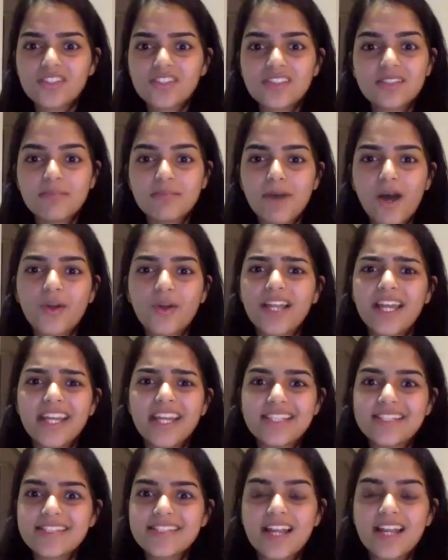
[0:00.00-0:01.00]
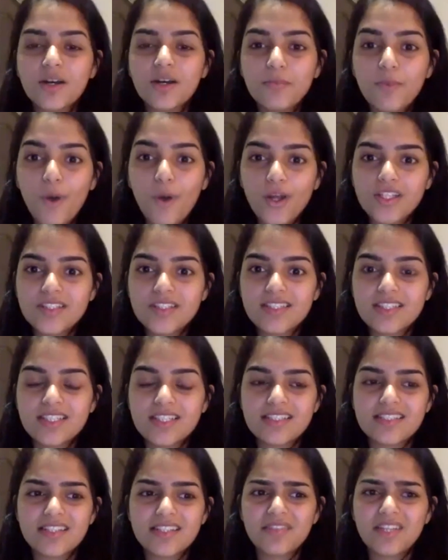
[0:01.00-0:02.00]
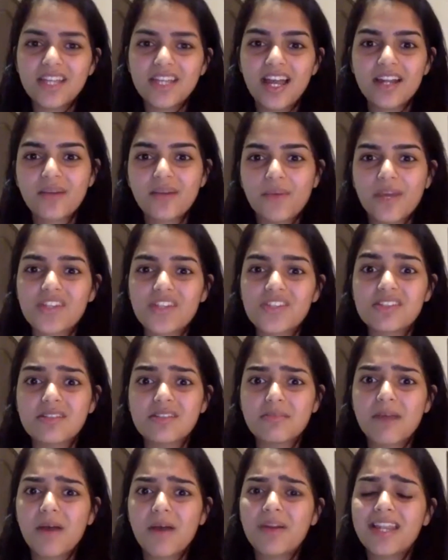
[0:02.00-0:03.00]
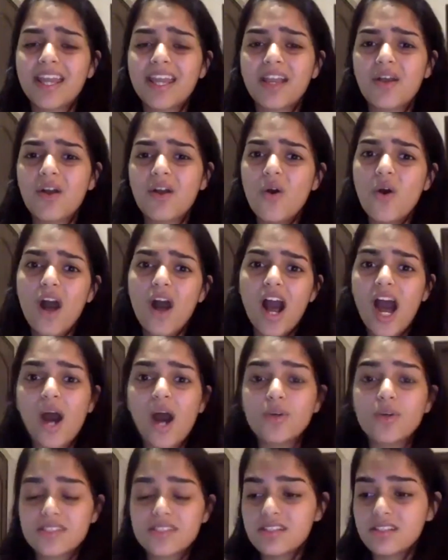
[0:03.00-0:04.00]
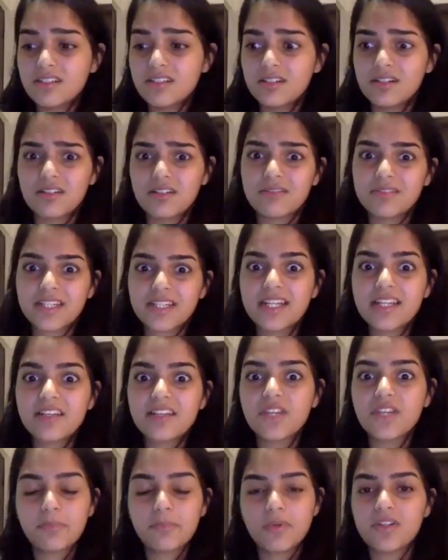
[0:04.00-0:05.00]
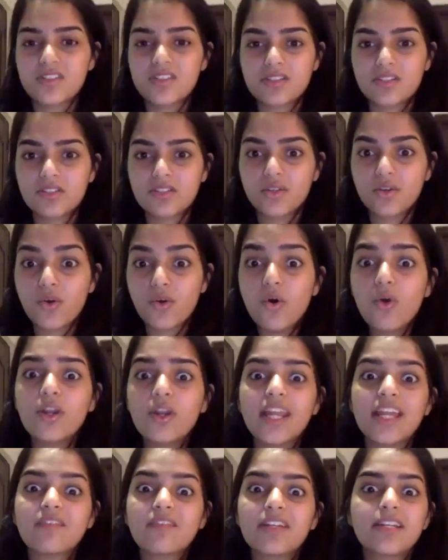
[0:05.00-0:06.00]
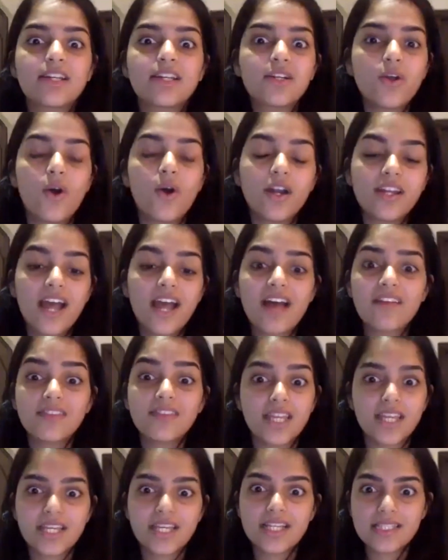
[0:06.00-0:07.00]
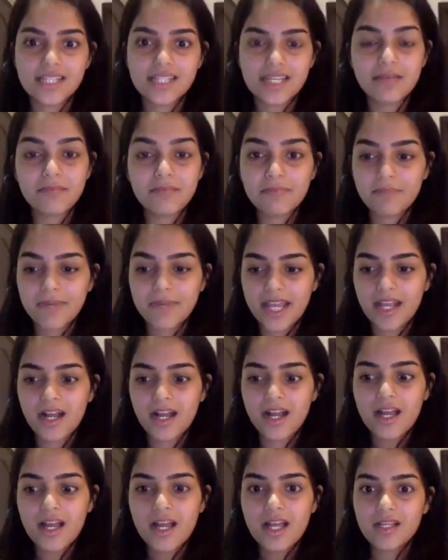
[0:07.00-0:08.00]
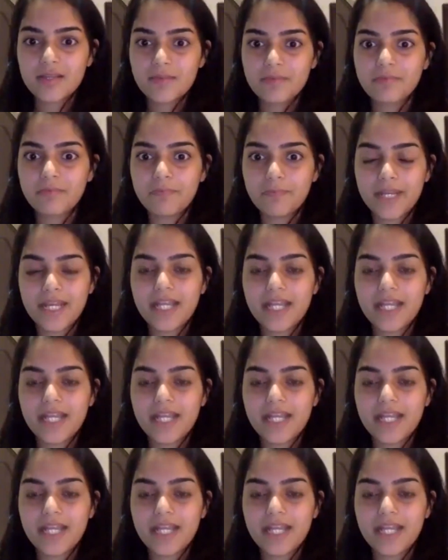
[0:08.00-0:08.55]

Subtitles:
about like seller policies, and we had questions about like how's the delivery person going to go. Like we did not have things in like place